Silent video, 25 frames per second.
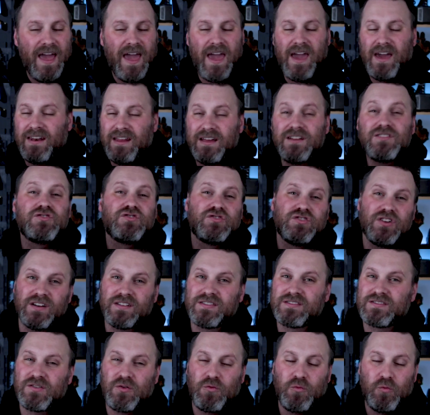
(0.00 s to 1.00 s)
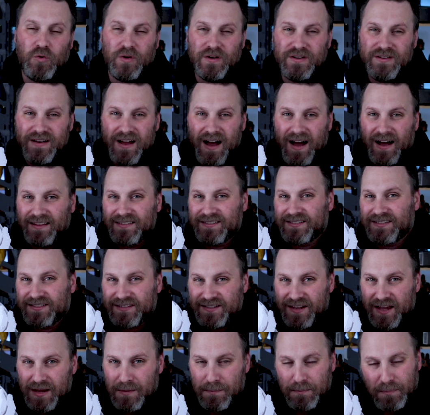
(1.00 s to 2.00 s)
and it just would not
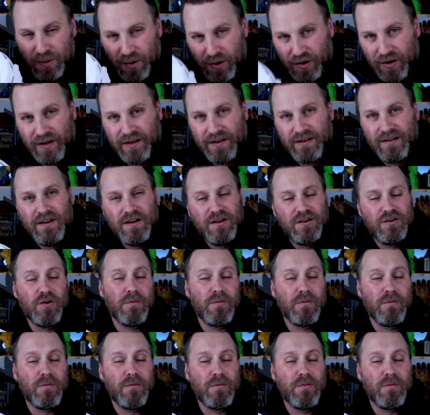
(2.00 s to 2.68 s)
stay put